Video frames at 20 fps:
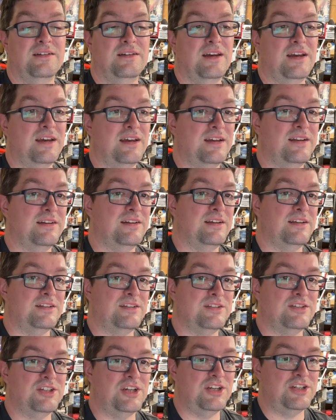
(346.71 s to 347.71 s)
And
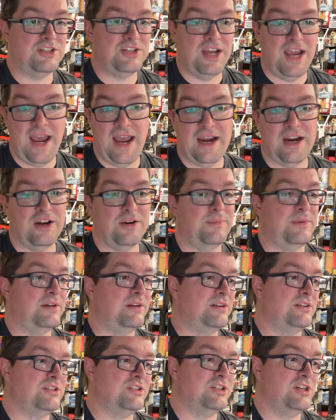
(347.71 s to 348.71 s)
it's changing Ackerman,
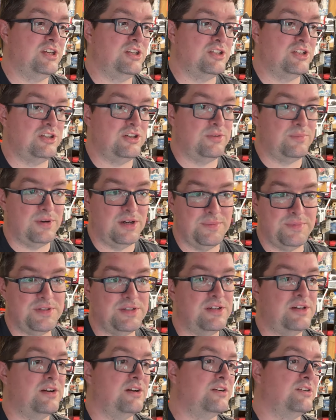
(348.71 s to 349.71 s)
it's changing your bump
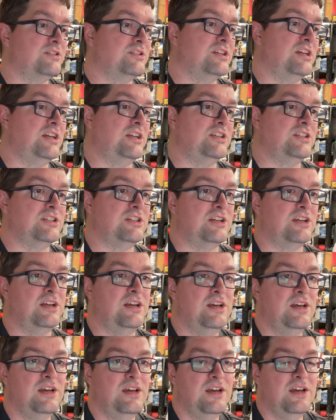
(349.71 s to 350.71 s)
steer, it's changing
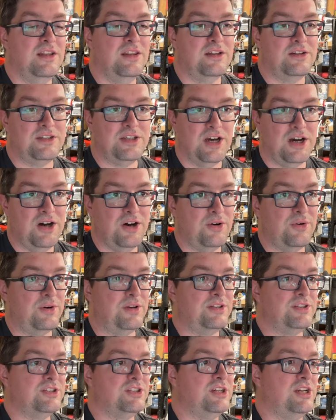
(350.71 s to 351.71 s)
the toe,
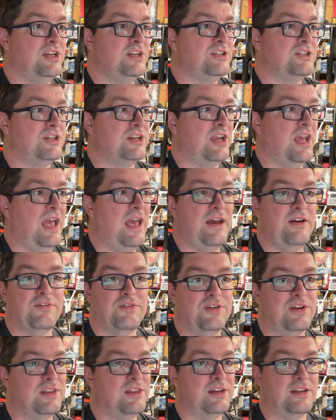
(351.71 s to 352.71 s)
it's changing
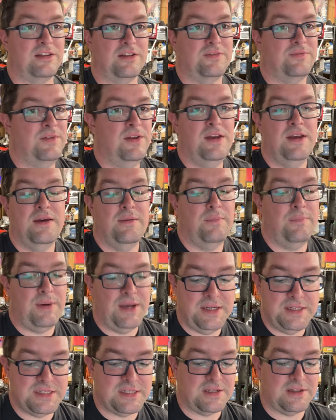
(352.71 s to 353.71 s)
everything.
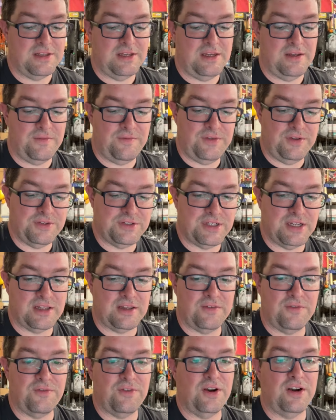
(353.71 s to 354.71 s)
Basically, it feels like
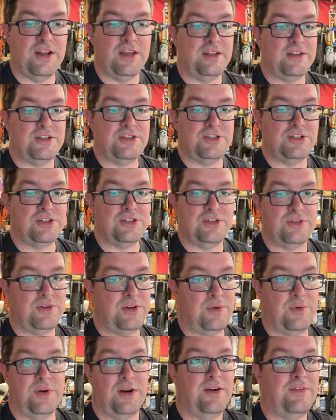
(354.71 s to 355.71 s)
the front end is just
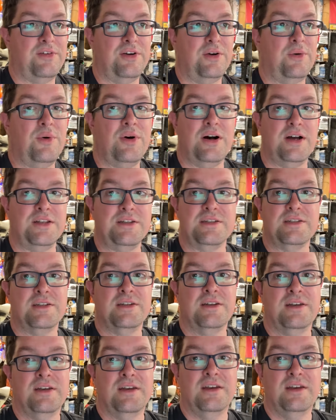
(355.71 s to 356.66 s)
doing whatever it wants.